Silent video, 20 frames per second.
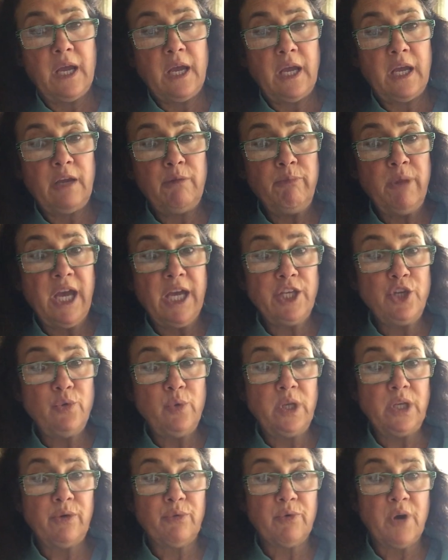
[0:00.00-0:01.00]

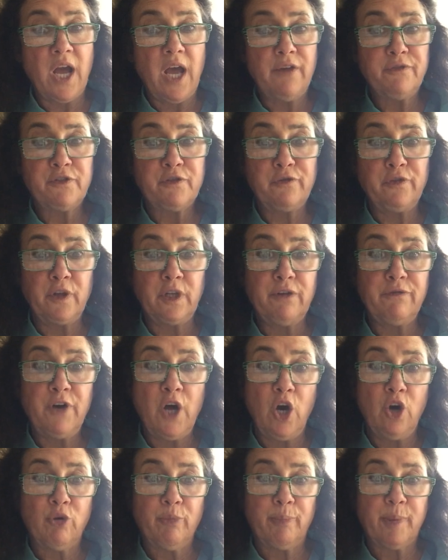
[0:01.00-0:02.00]
Emmanuel arrived full of
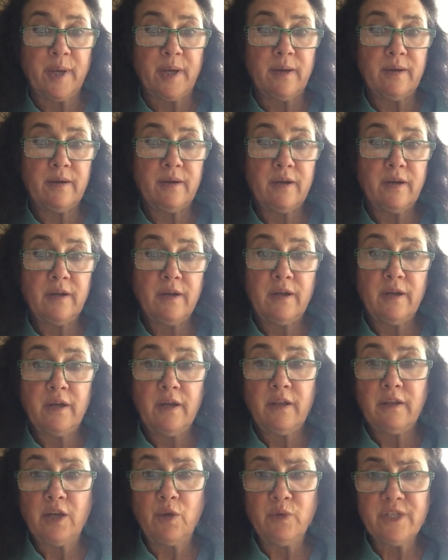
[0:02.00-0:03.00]
hope.
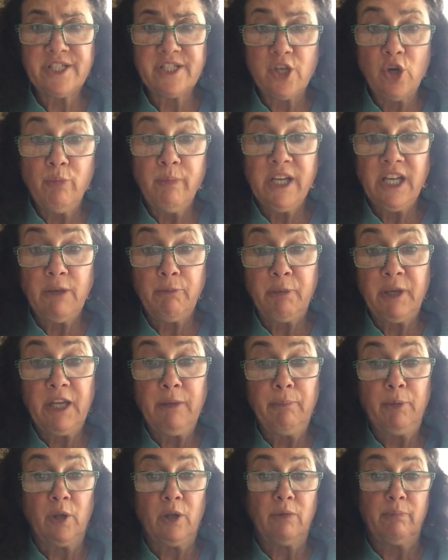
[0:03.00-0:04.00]
There were so many
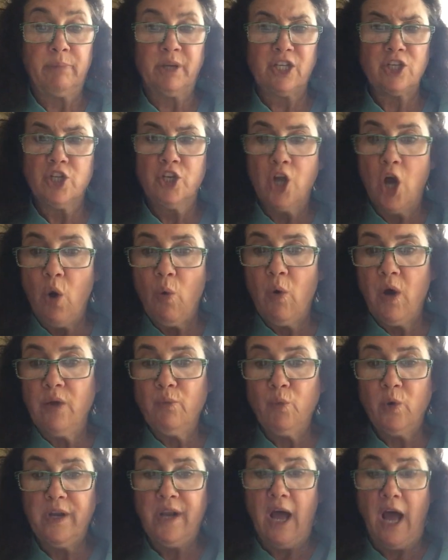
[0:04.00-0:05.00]
people, but no
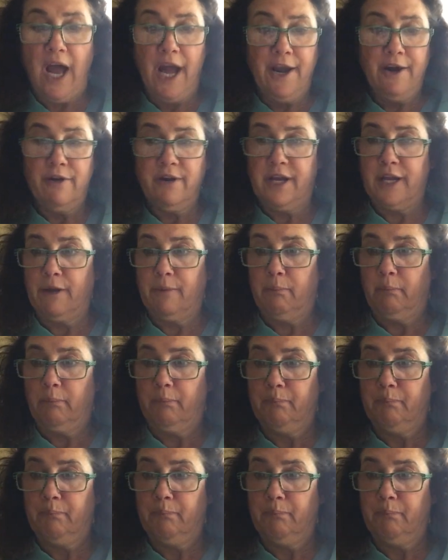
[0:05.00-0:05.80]
one would hire him.